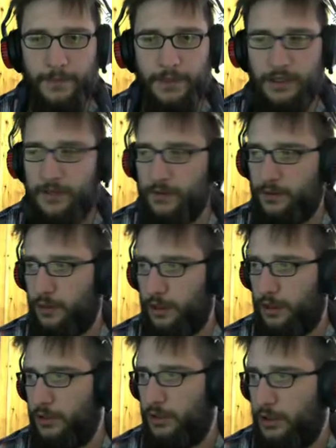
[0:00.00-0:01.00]
Asshole.
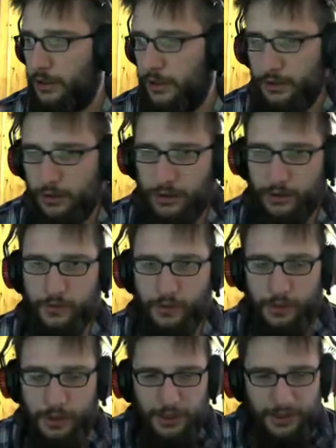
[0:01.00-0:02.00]
Okay, so
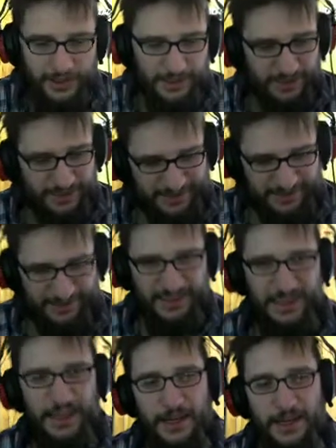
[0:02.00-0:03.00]

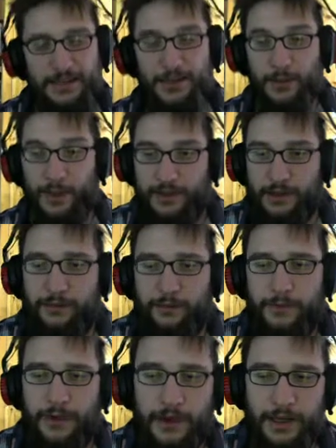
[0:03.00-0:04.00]
let's quick save.
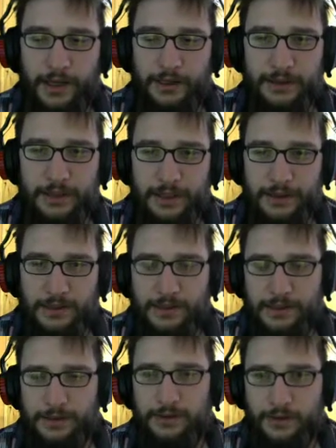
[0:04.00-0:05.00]
And
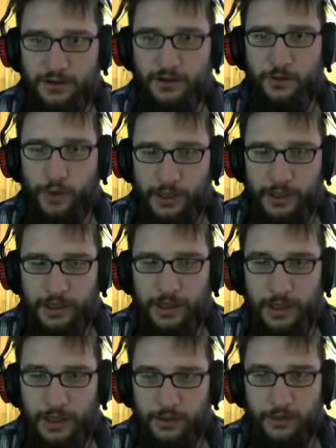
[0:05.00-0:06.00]
let's try
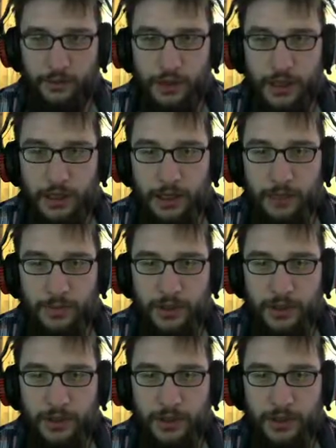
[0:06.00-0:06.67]
again to heal up.